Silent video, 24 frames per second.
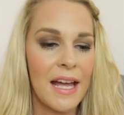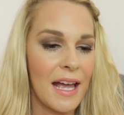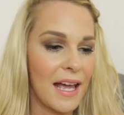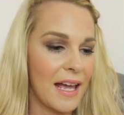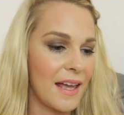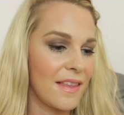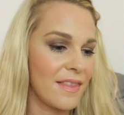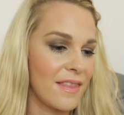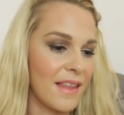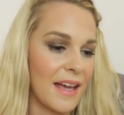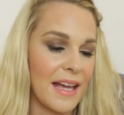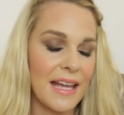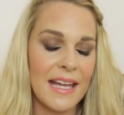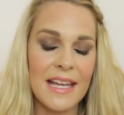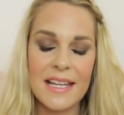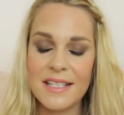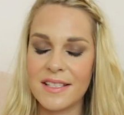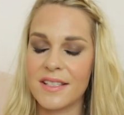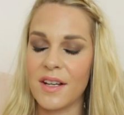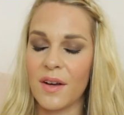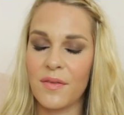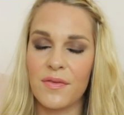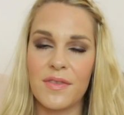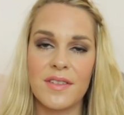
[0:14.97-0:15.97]
in the
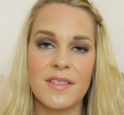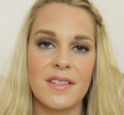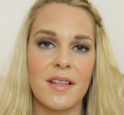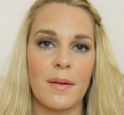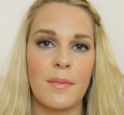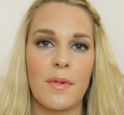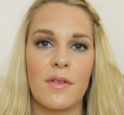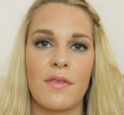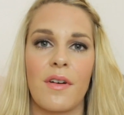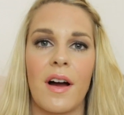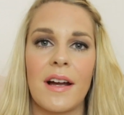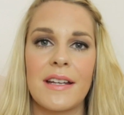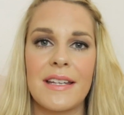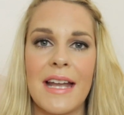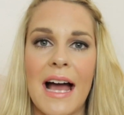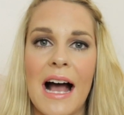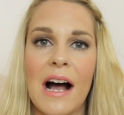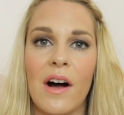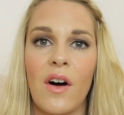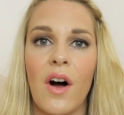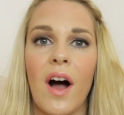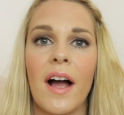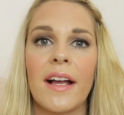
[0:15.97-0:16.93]
heat of the summer right now.